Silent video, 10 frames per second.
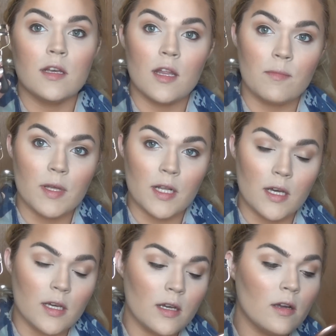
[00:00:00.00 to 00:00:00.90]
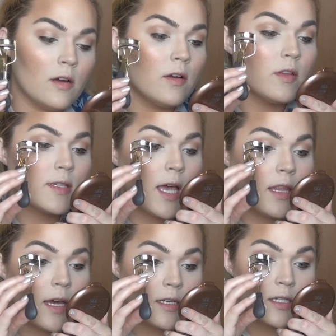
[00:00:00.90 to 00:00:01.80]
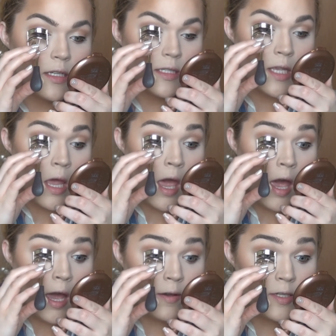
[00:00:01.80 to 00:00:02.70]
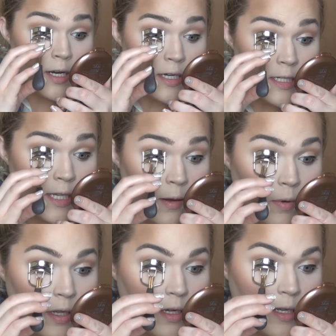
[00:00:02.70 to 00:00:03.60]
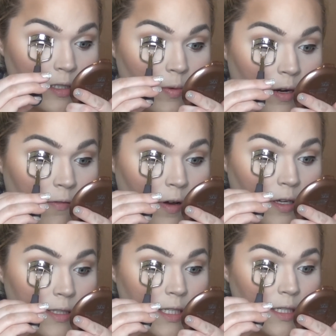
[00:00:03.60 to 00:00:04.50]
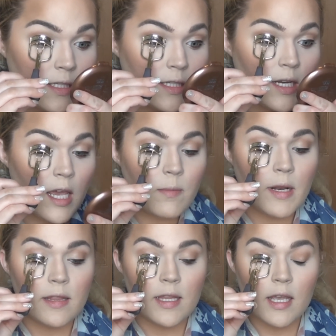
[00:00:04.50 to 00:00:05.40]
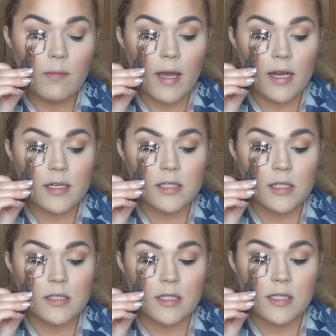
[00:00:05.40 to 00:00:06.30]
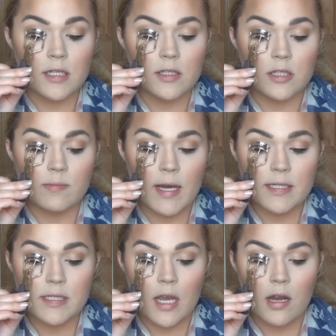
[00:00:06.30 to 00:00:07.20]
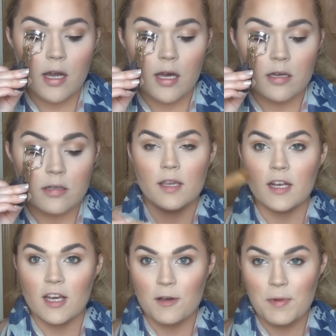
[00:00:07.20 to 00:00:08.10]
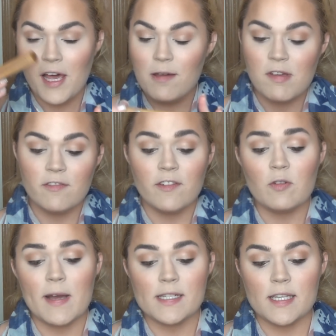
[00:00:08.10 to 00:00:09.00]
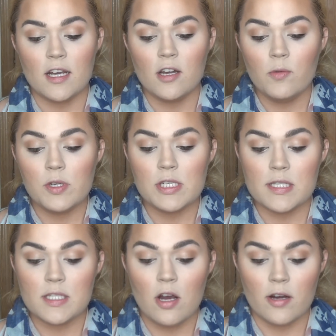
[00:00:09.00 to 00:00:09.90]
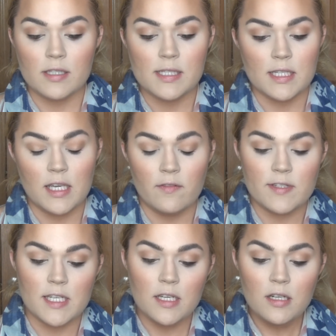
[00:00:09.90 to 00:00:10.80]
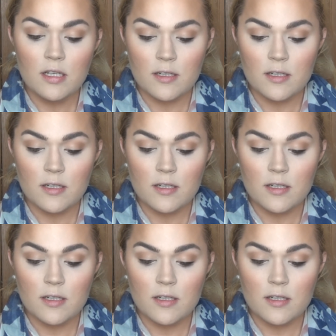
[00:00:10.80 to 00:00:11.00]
And I'm gonna curl those eyelashes. I was trying to decide whether or not to wear falsies today, but I think I'm actually just gonna do mascara. Gonna apply my favorite mascara, which is Tarte's Gifted.